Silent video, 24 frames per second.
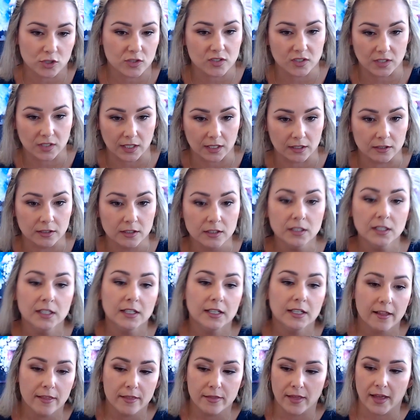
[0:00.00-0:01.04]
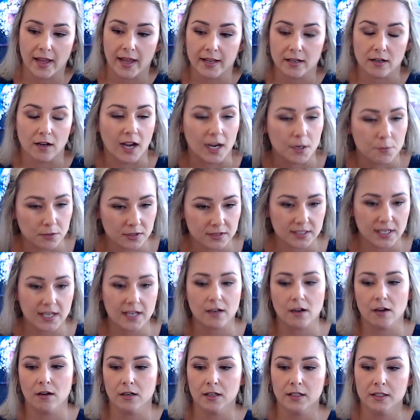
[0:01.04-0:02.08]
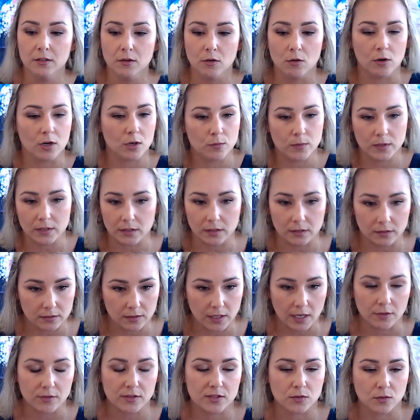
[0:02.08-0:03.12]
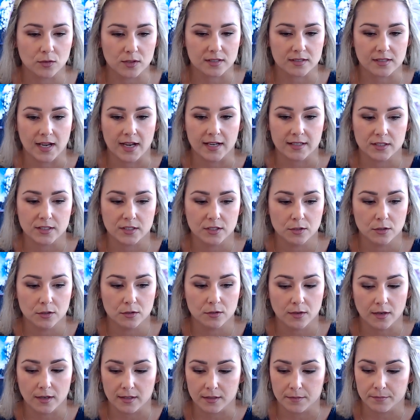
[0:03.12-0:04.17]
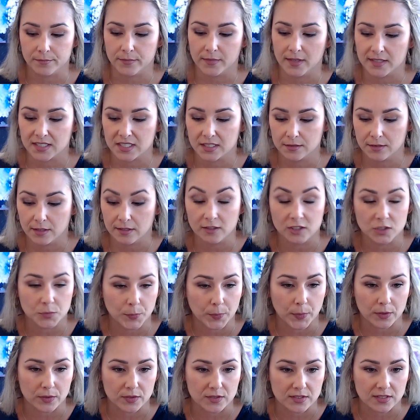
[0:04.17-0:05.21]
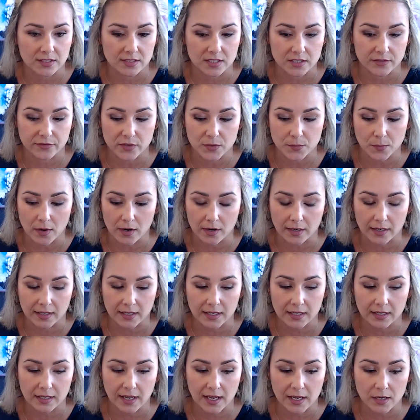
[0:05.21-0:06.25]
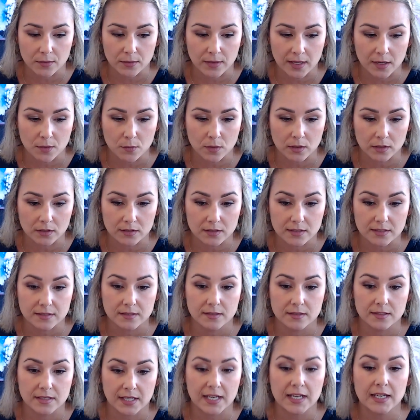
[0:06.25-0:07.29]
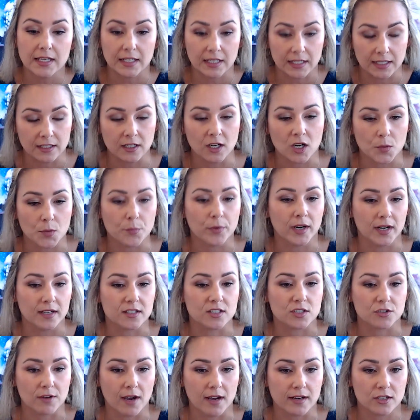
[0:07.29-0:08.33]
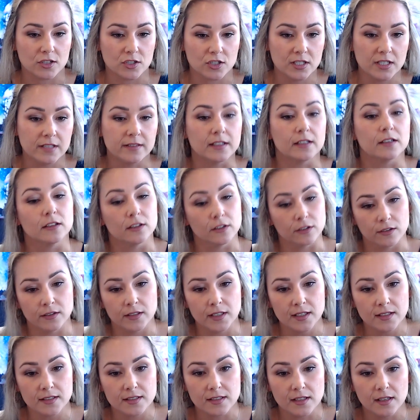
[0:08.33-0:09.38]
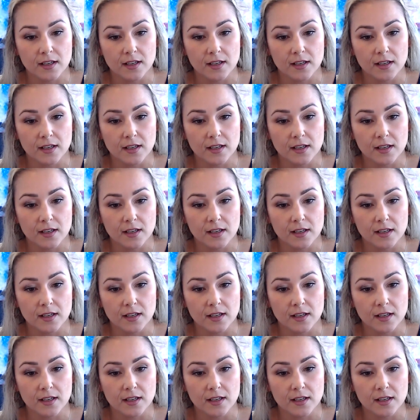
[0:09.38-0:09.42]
skill that I will take on, or will outsource that to a skilled persons for marketing. And they will take in our brand strategy and they'll learn it.